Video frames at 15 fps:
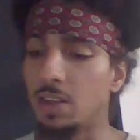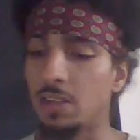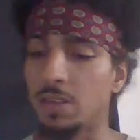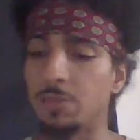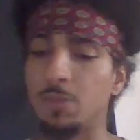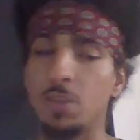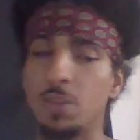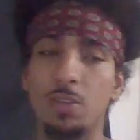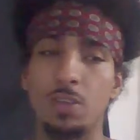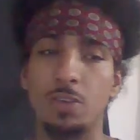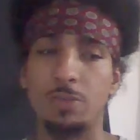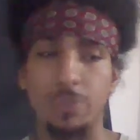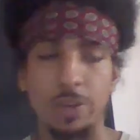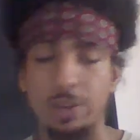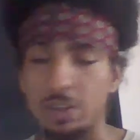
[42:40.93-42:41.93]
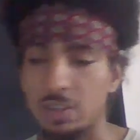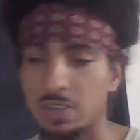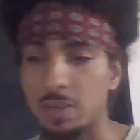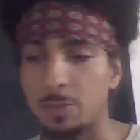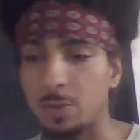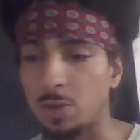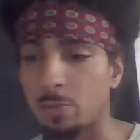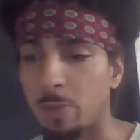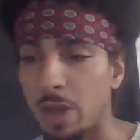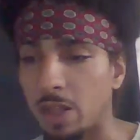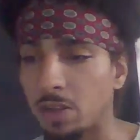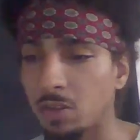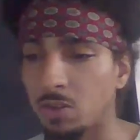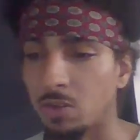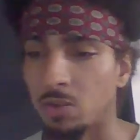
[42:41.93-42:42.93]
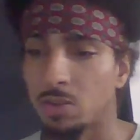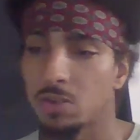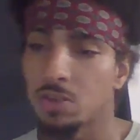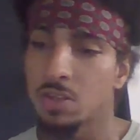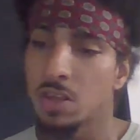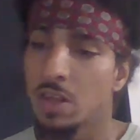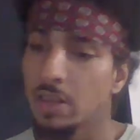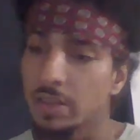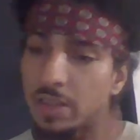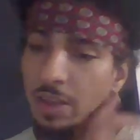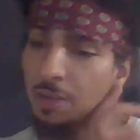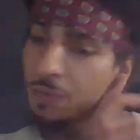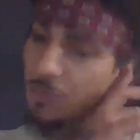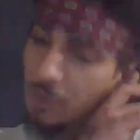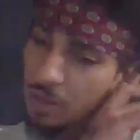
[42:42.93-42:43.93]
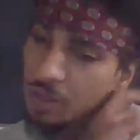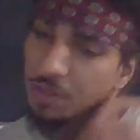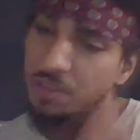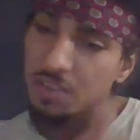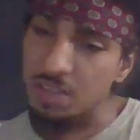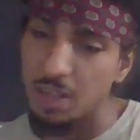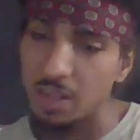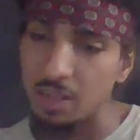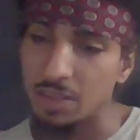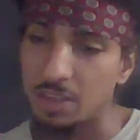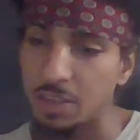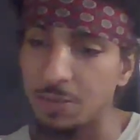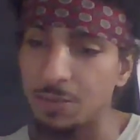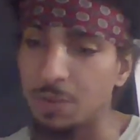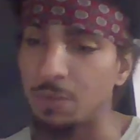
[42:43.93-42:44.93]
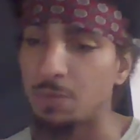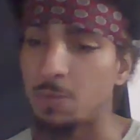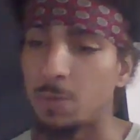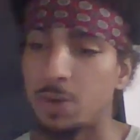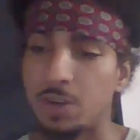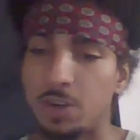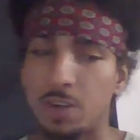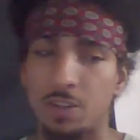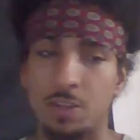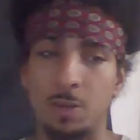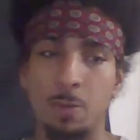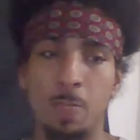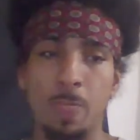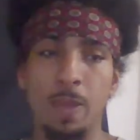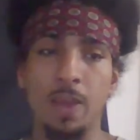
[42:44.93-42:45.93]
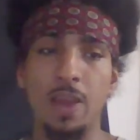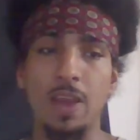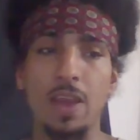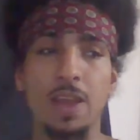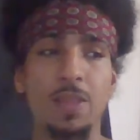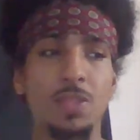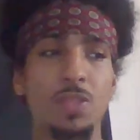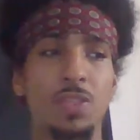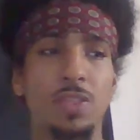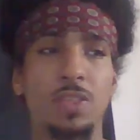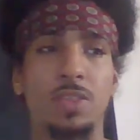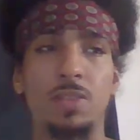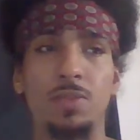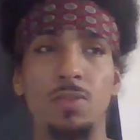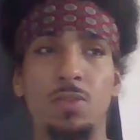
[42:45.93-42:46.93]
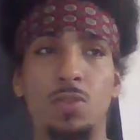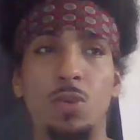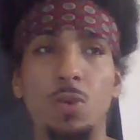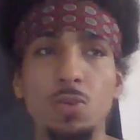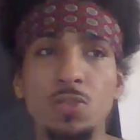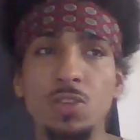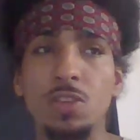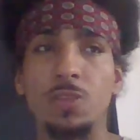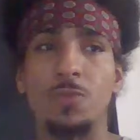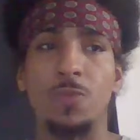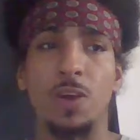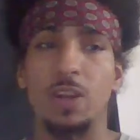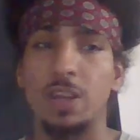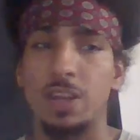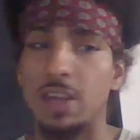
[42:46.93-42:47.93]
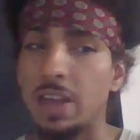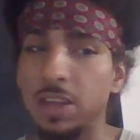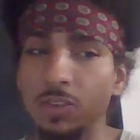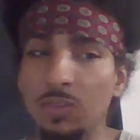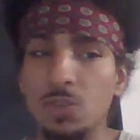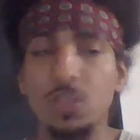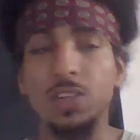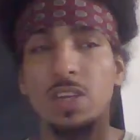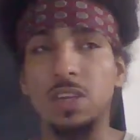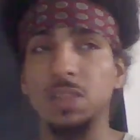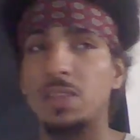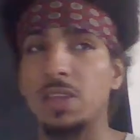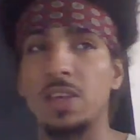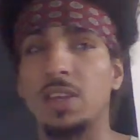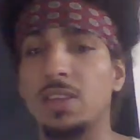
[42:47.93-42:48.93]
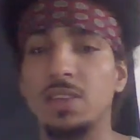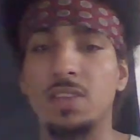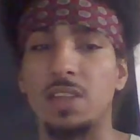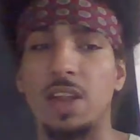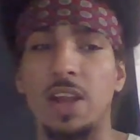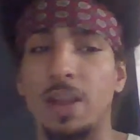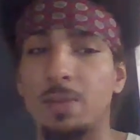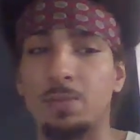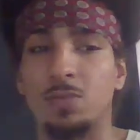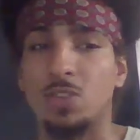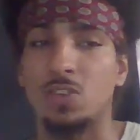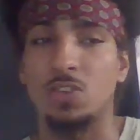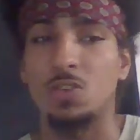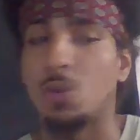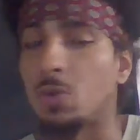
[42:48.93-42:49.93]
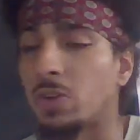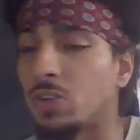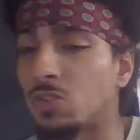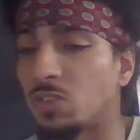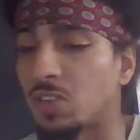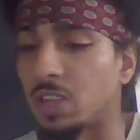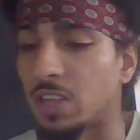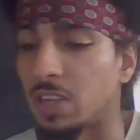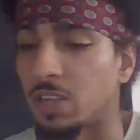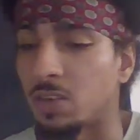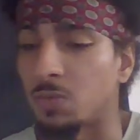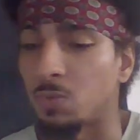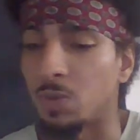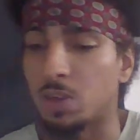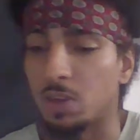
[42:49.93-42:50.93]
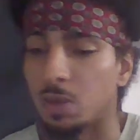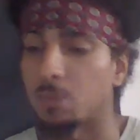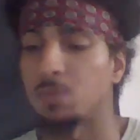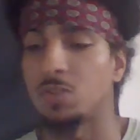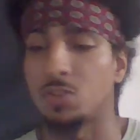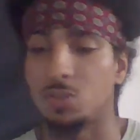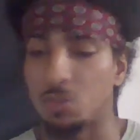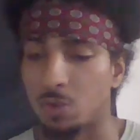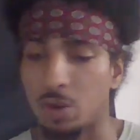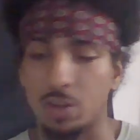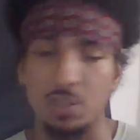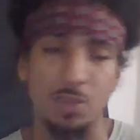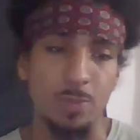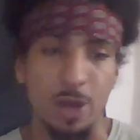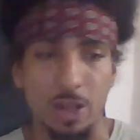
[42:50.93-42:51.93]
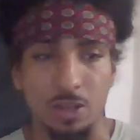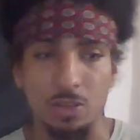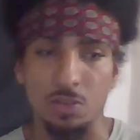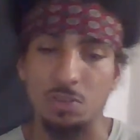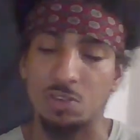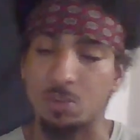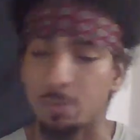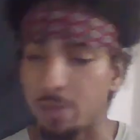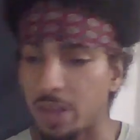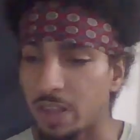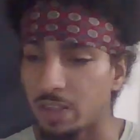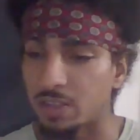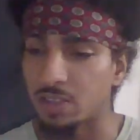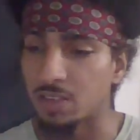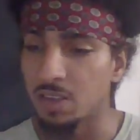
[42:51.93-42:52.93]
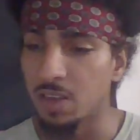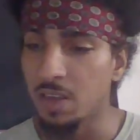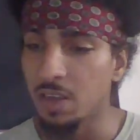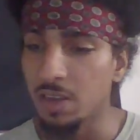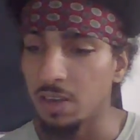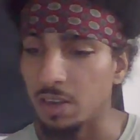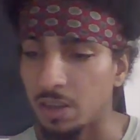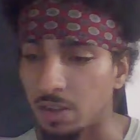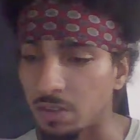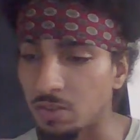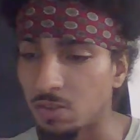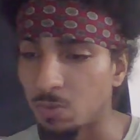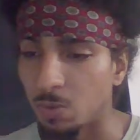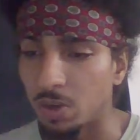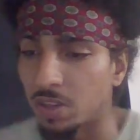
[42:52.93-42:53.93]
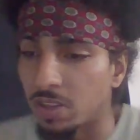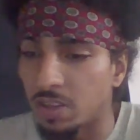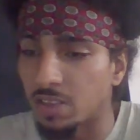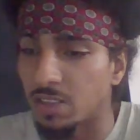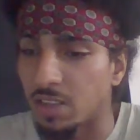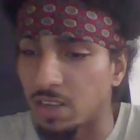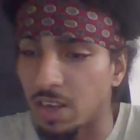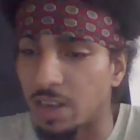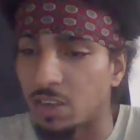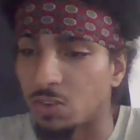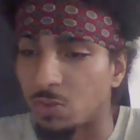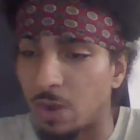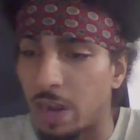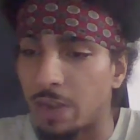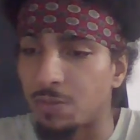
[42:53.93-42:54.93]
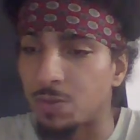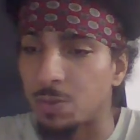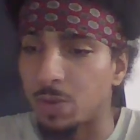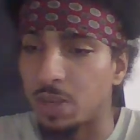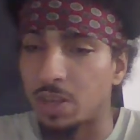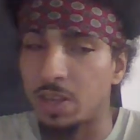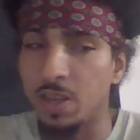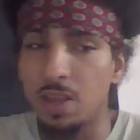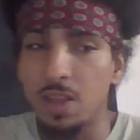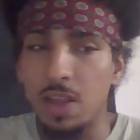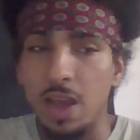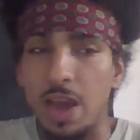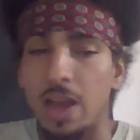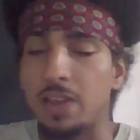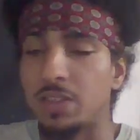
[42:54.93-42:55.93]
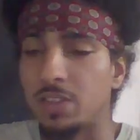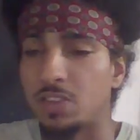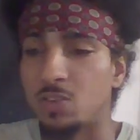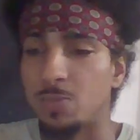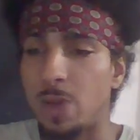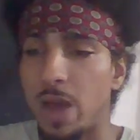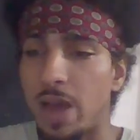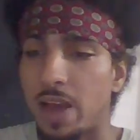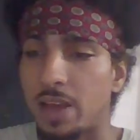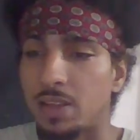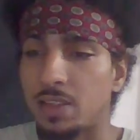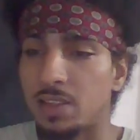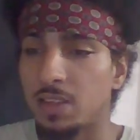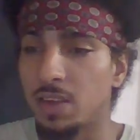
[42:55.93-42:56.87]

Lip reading: even though they're very similar molecules, they feel slightly different from one another. And those are the fucking interesting things that I'm just so interested in when it comes to drugs and molecules and plants. You know, it's one of the things that kind of drives me on this path